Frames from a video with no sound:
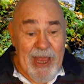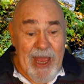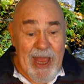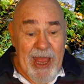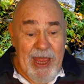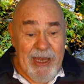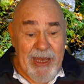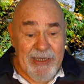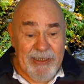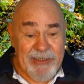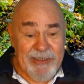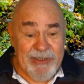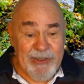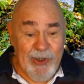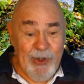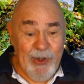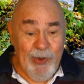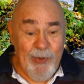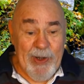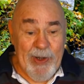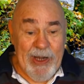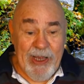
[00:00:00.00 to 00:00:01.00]
And
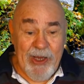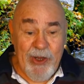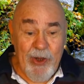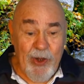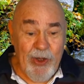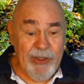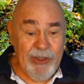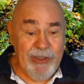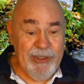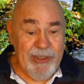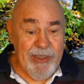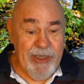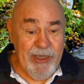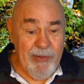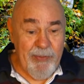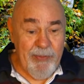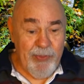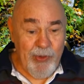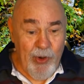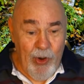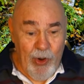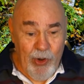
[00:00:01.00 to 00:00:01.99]
so when I got to
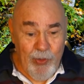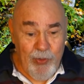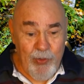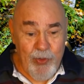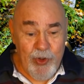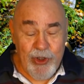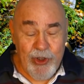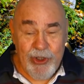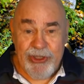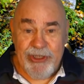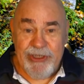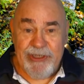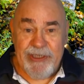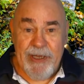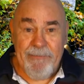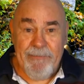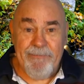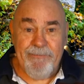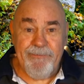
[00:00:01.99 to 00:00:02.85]
Brockwoods,